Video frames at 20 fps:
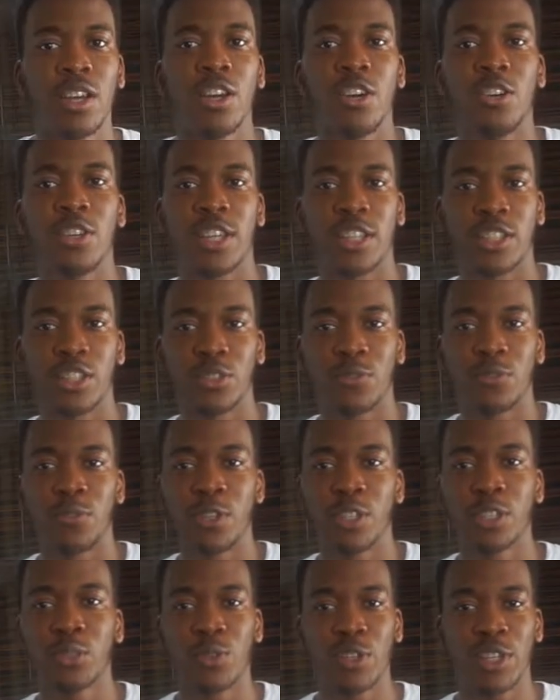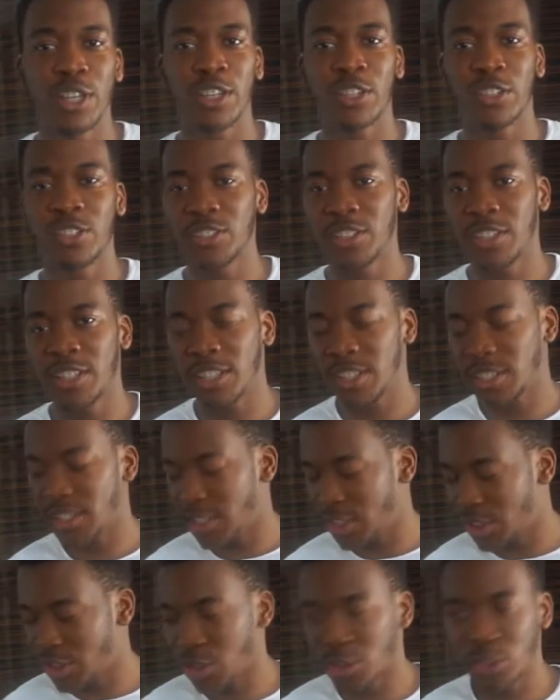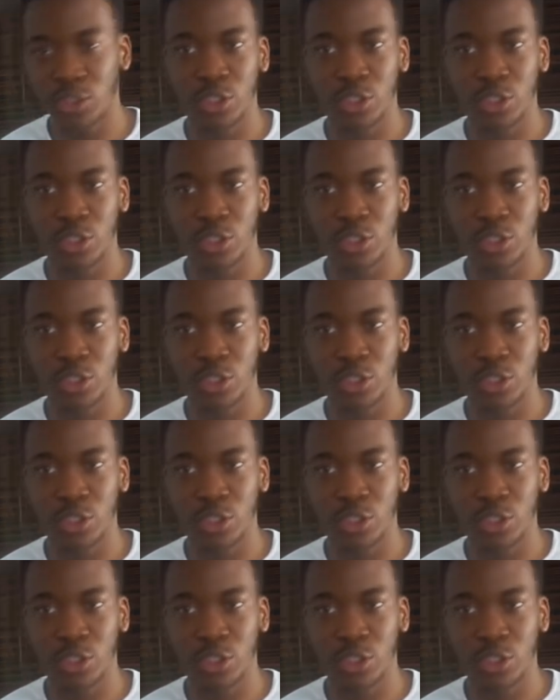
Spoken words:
Okay, so first what you're gonna need is your